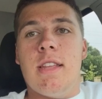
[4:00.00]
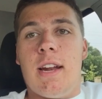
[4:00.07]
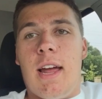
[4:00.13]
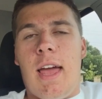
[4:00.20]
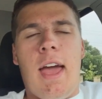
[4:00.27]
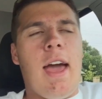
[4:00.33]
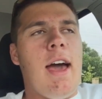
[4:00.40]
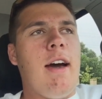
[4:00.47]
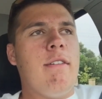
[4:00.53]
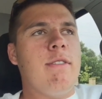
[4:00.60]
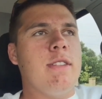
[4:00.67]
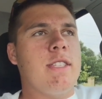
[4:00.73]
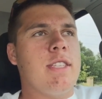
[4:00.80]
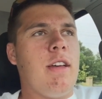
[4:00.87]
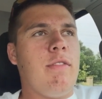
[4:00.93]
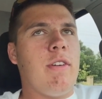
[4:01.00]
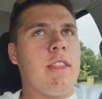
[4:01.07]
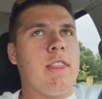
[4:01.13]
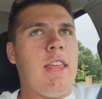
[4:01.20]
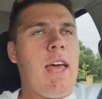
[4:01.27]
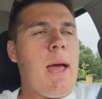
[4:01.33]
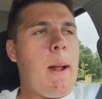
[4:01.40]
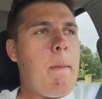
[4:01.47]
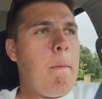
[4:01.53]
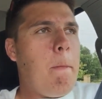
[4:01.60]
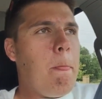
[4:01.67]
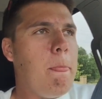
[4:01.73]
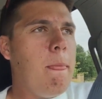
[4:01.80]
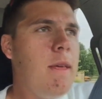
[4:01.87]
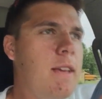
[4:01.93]
that I have and stuff like that
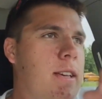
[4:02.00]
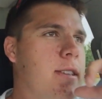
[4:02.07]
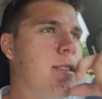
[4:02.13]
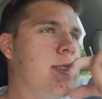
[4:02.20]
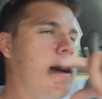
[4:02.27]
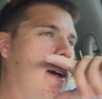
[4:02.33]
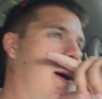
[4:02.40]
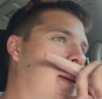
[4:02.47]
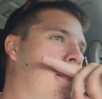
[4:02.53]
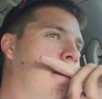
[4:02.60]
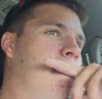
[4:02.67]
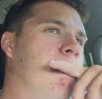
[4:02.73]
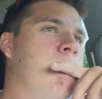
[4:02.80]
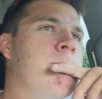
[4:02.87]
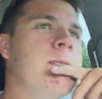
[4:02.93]
is, I'm